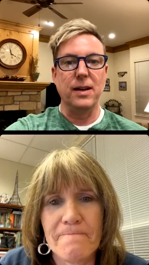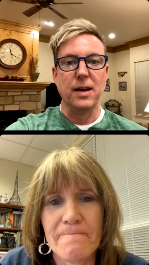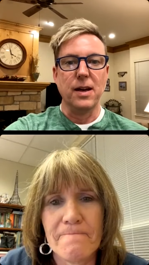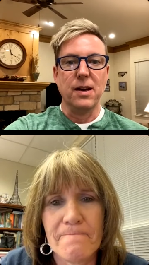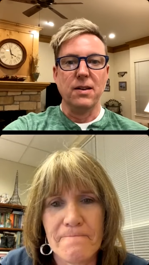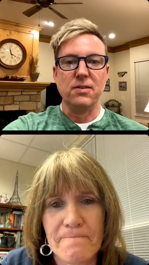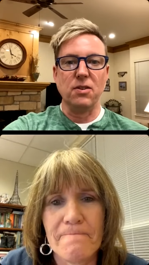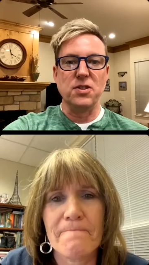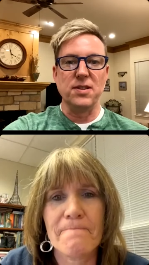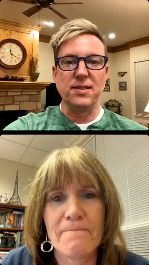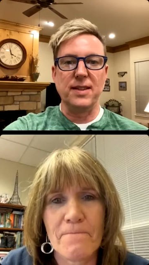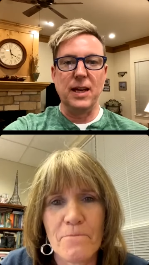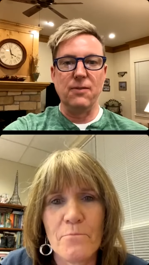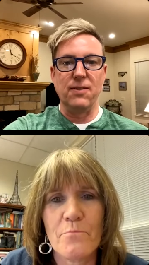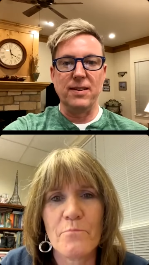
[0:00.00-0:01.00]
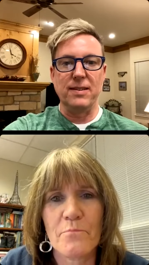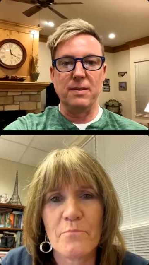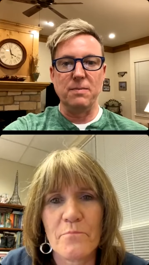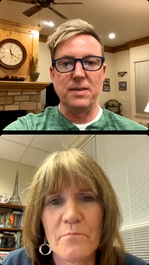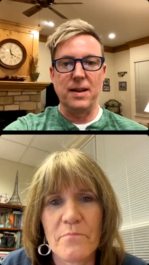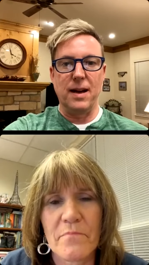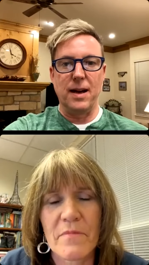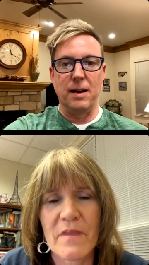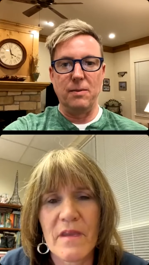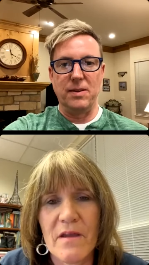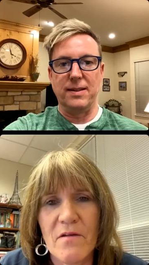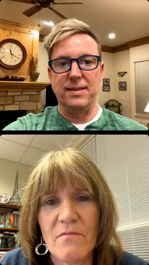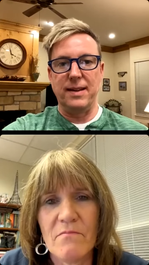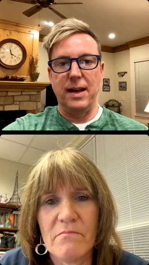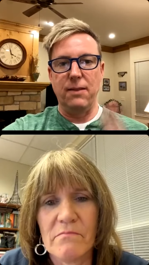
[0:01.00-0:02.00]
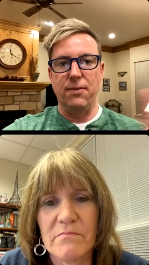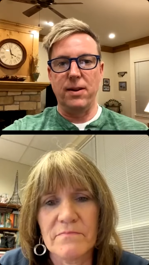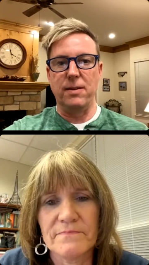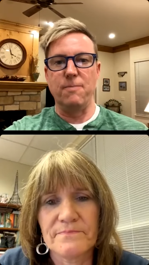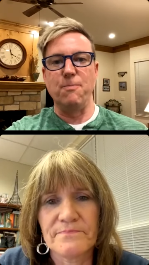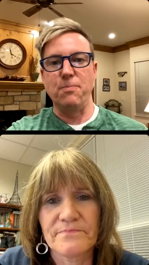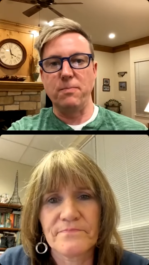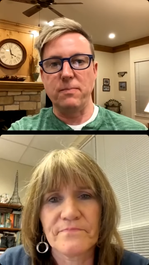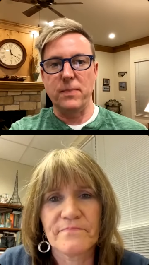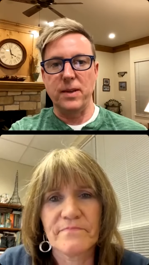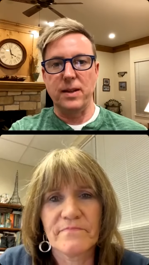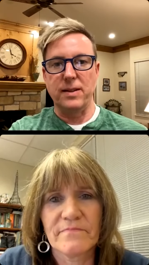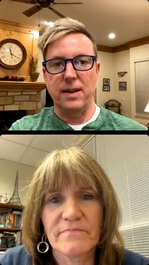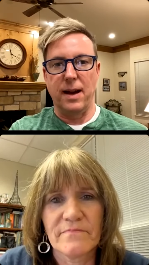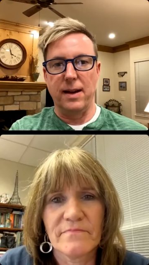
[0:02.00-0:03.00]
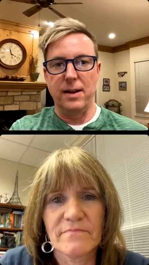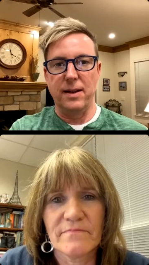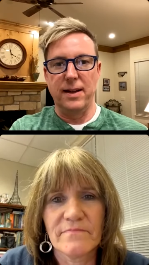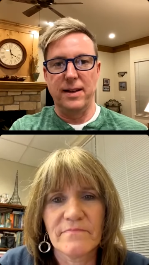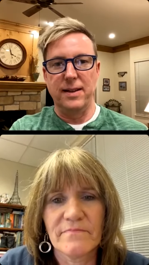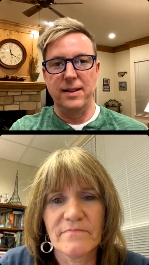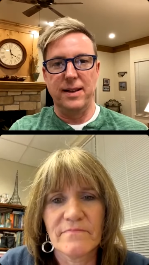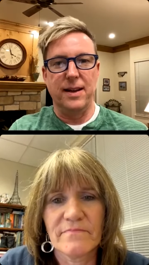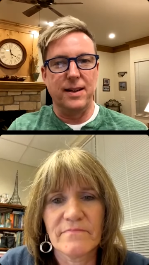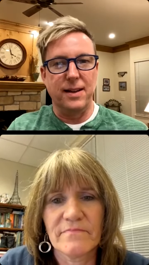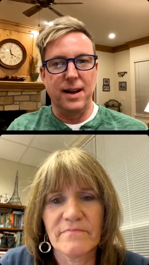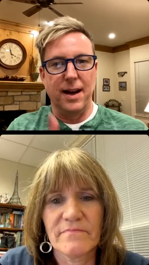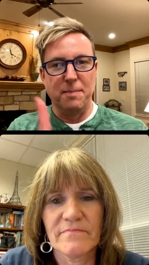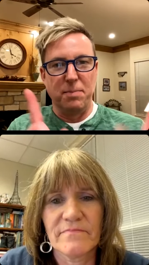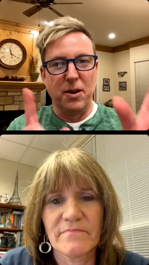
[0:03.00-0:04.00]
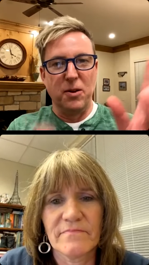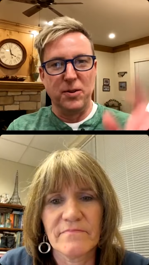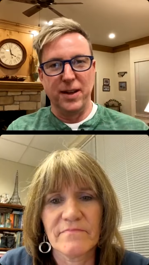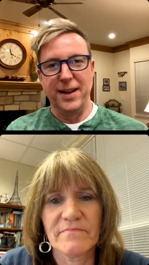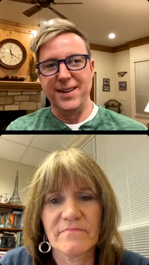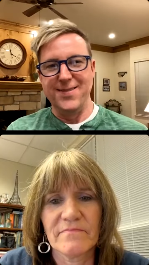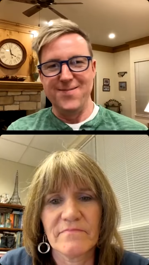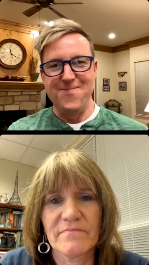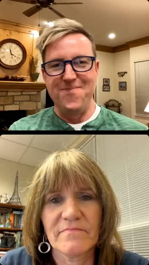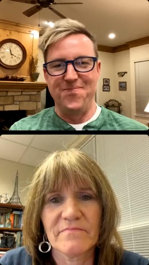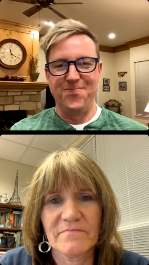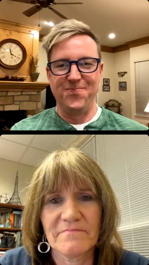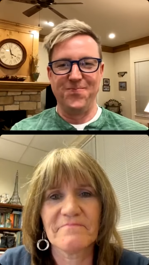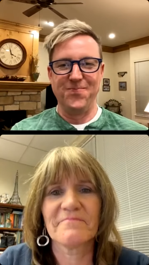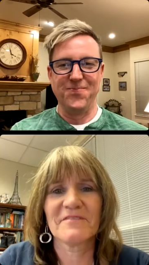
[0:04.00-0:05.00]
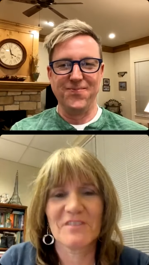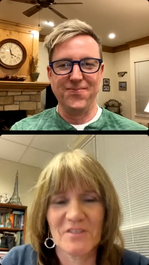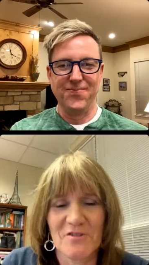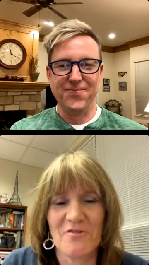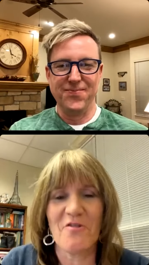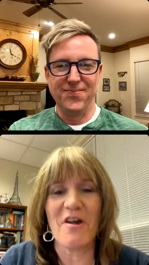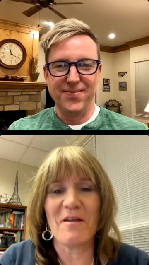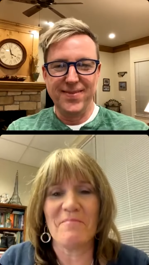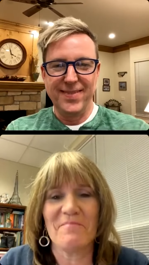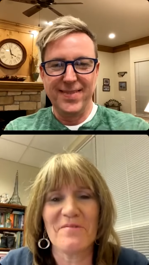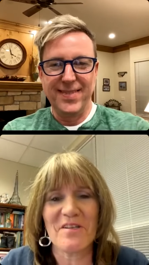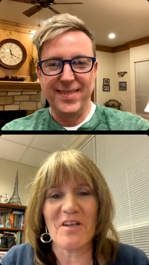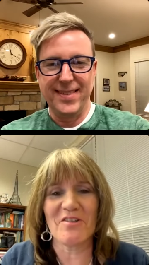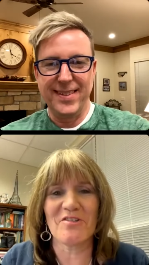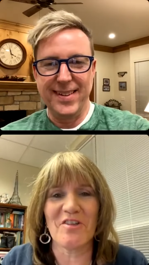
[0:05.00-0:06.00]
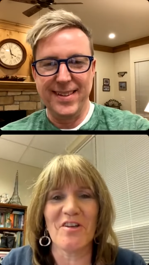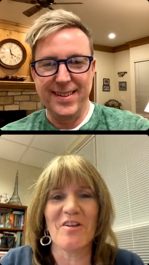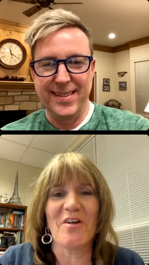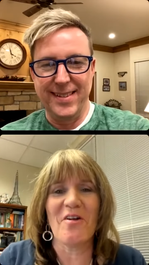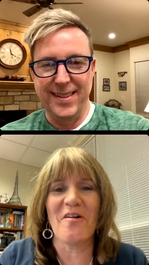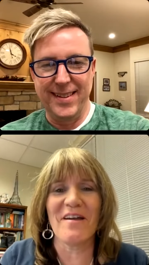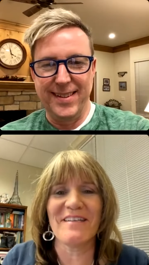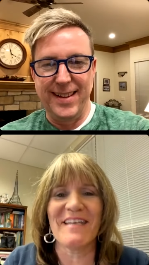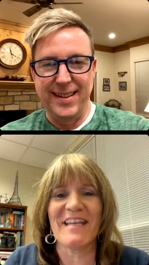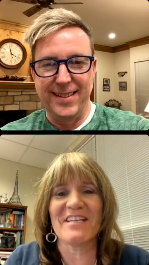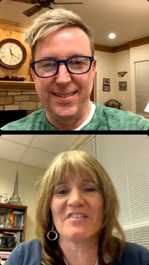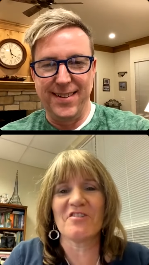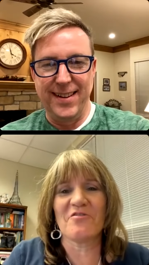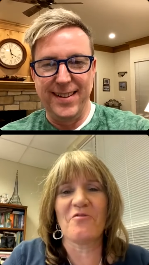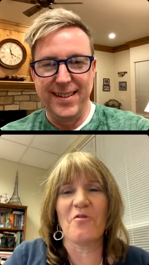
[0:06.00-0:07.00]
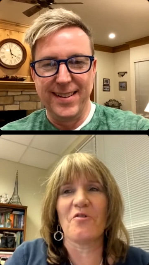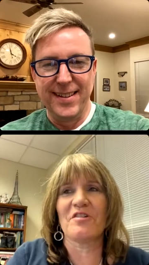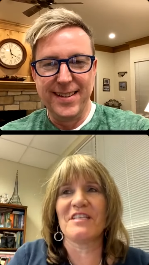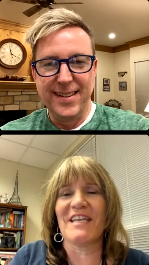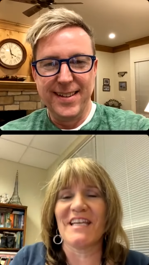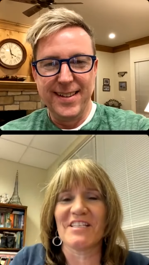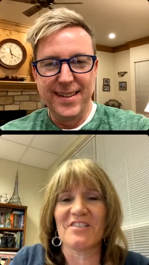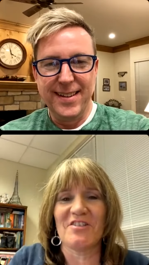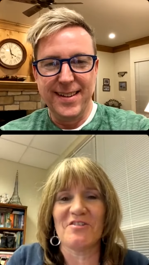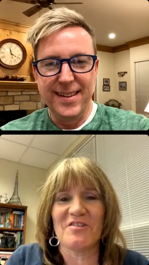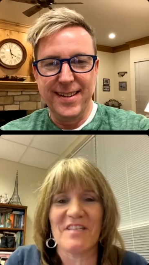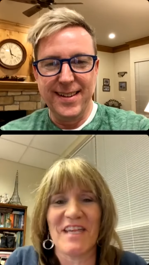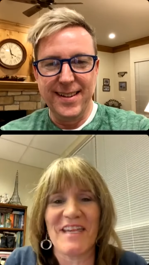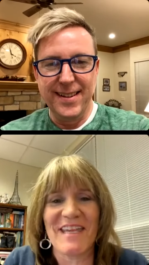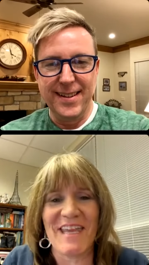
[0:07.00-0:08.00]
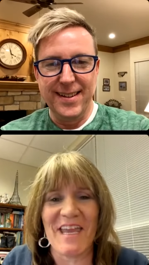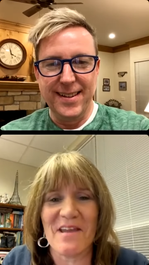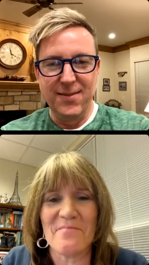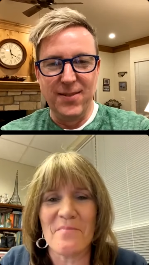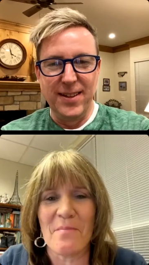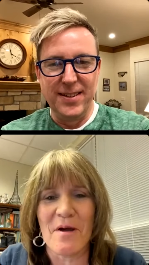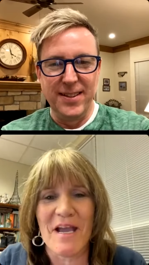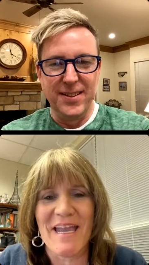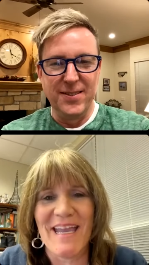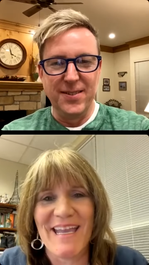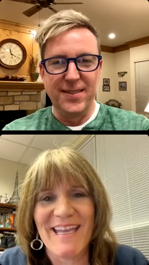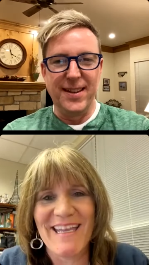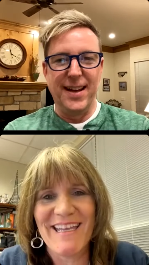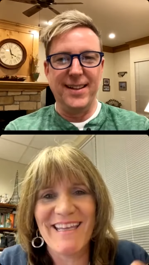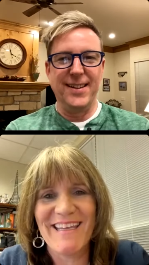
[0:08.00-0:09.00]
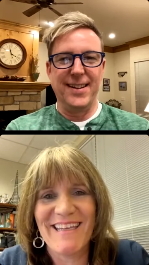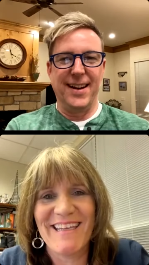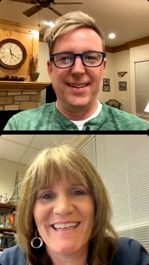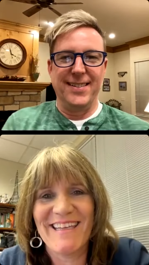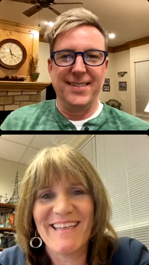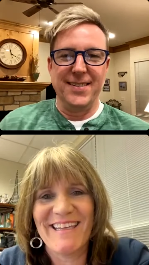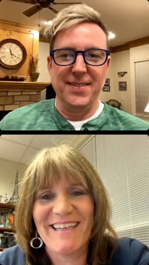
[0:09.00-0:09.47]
Speaker 1: So just give us some time to save it, title it, and upload it.
Speaker 2: Great. Sounds good. All right, Dennis. That's great. Look forward to next Tuesday. Okay. Will do.
Speaker 1: Thank you guys.